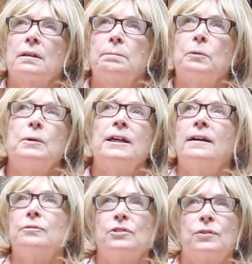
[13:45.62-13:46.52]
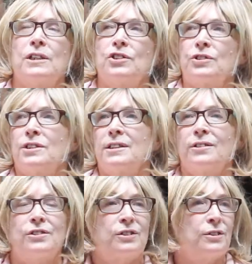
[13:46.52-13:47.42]
but we have treasures
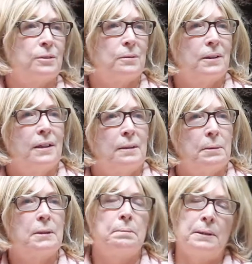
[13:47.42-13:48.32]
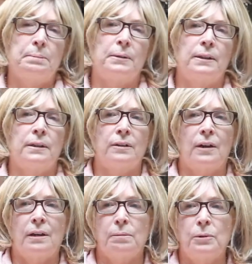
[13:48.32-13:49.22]
there too. But the people here
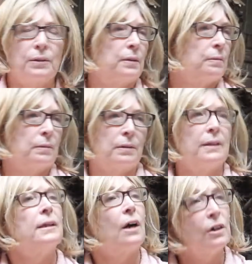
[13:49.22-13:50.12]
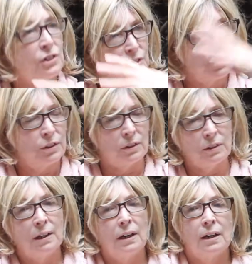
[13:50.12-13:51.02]
are more than, in our
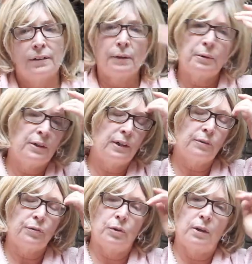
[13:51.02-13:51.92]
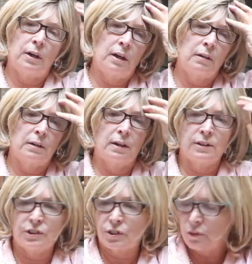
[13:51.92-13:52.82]
circle that we're here for, are
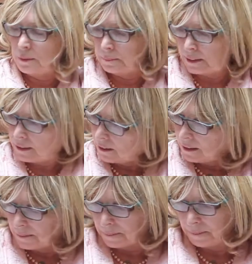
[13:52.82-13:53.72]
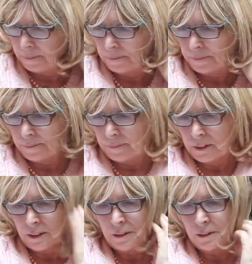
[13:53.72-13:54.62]
extremely,
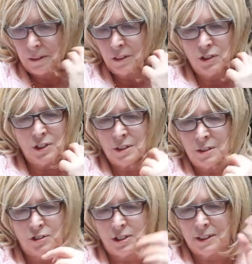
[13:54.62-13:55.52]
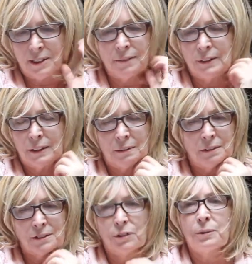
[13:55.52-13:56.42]
they're just giving,
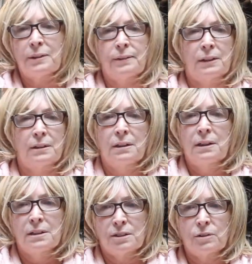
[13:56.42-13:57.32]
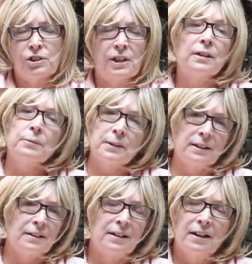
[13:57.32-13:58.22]
so giving, so genuine.
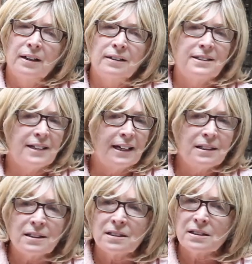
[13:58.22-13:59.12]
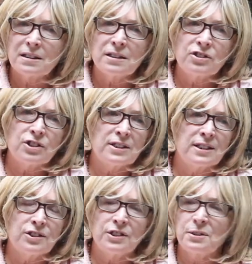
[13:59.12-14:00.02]
And the dentist is just
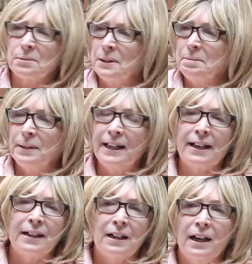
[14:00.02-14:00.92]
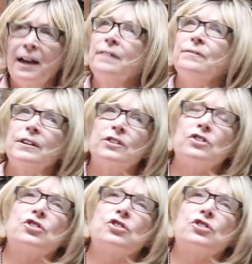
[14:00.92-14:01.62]
such a sweet man. And Victor